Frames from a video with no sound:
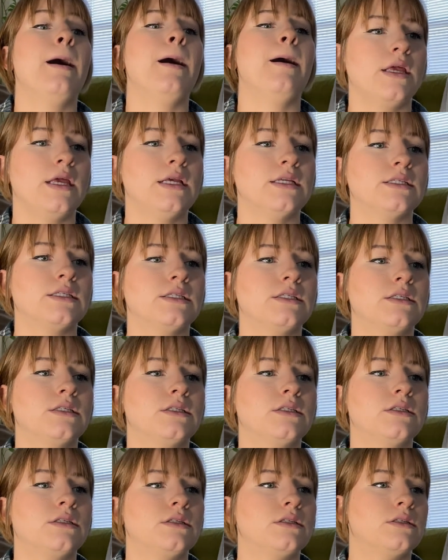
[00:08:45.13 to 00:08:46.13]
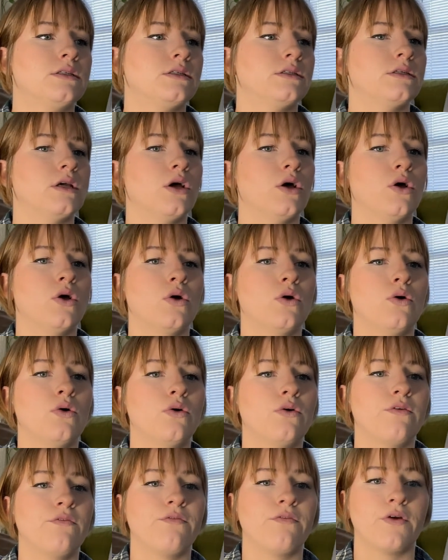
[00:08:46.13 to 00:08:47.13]
It's
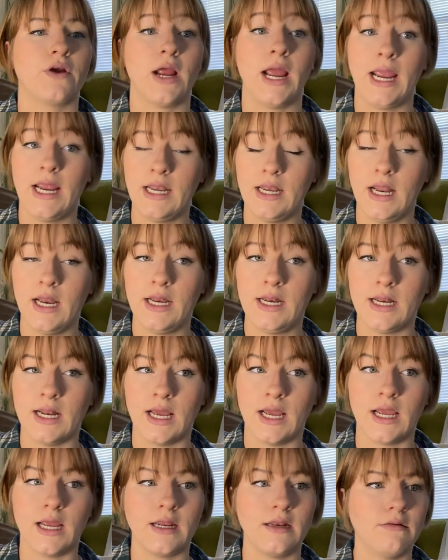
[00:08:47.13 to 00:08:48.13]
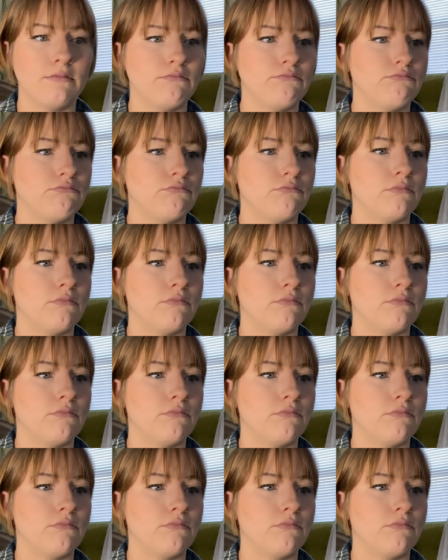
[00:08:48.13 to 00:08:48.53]
sold for $8.99.